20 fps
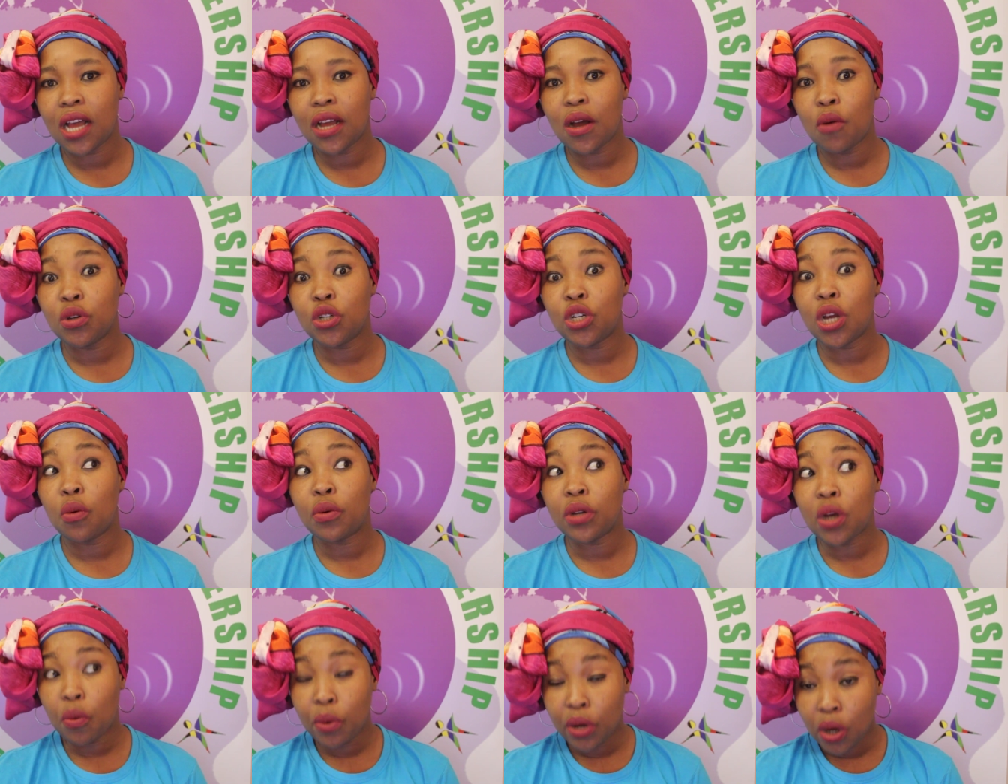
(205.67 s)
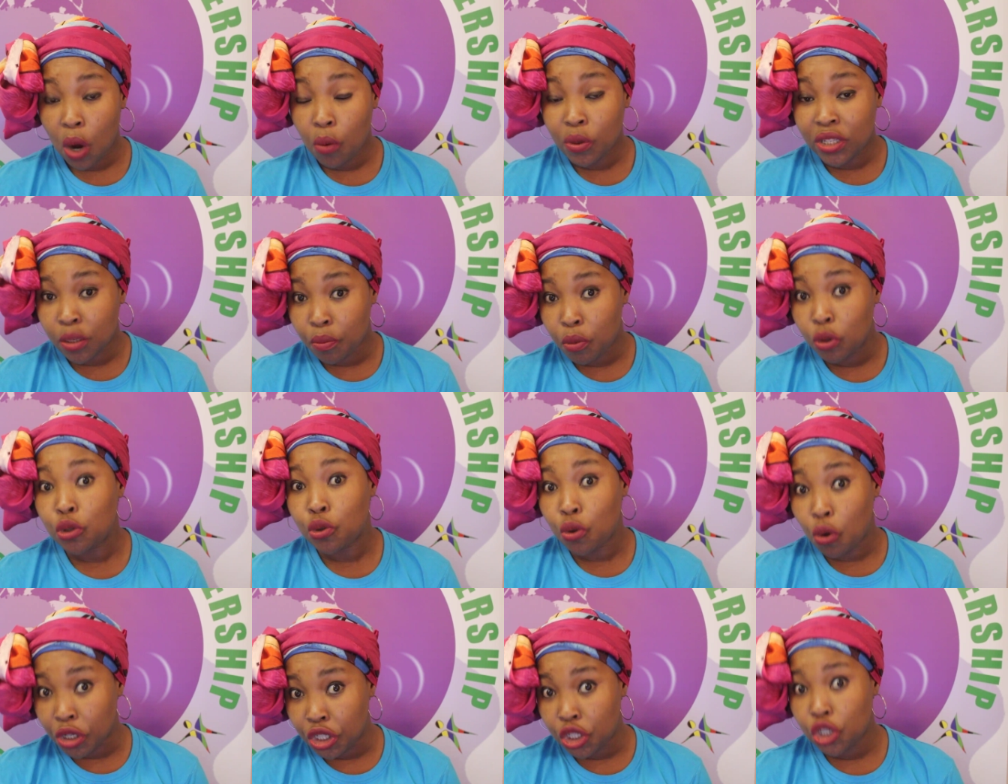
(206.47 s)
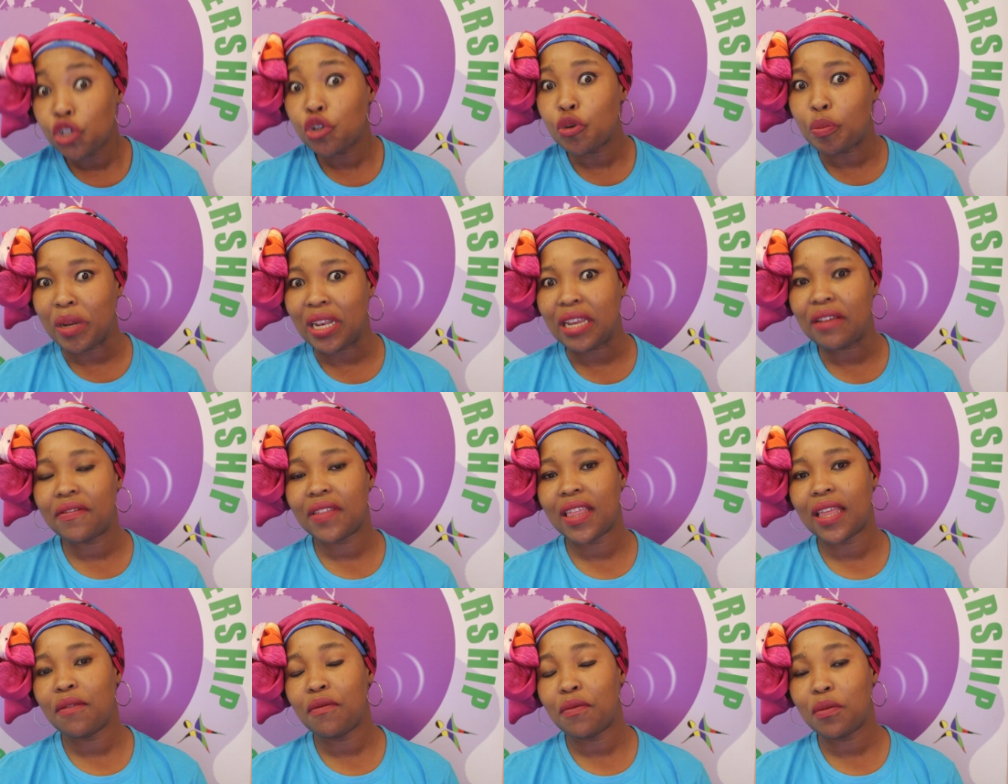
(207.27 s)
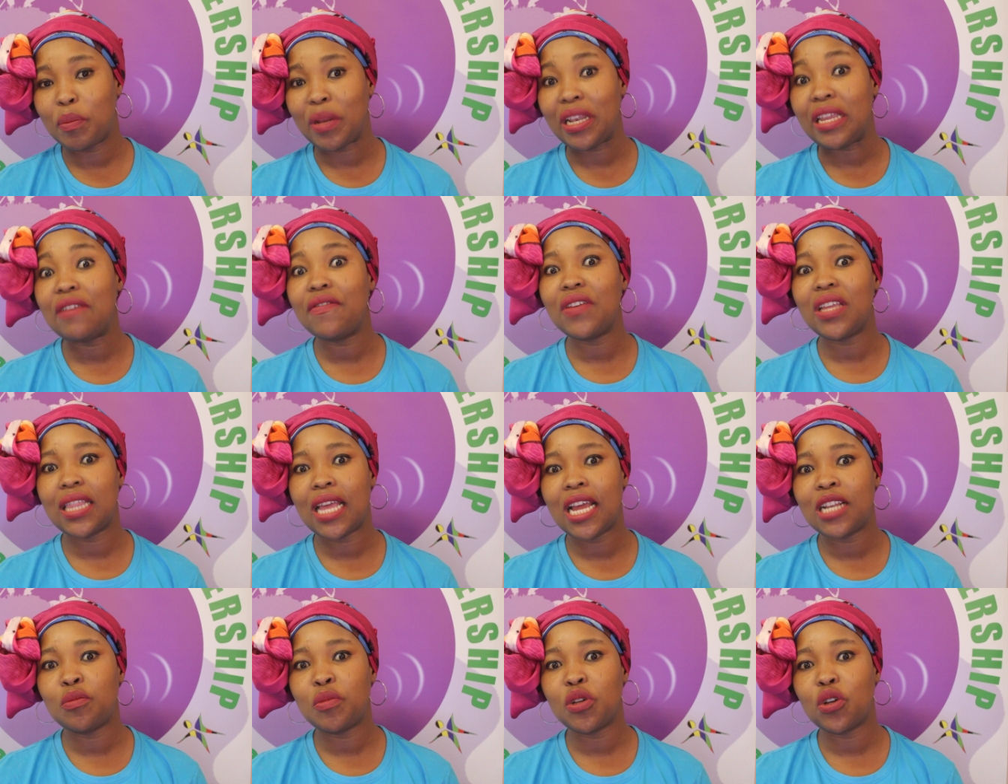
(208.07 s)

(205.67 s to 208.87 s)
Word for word: Are we, are, we, are we supposed to continue believing that, believing that?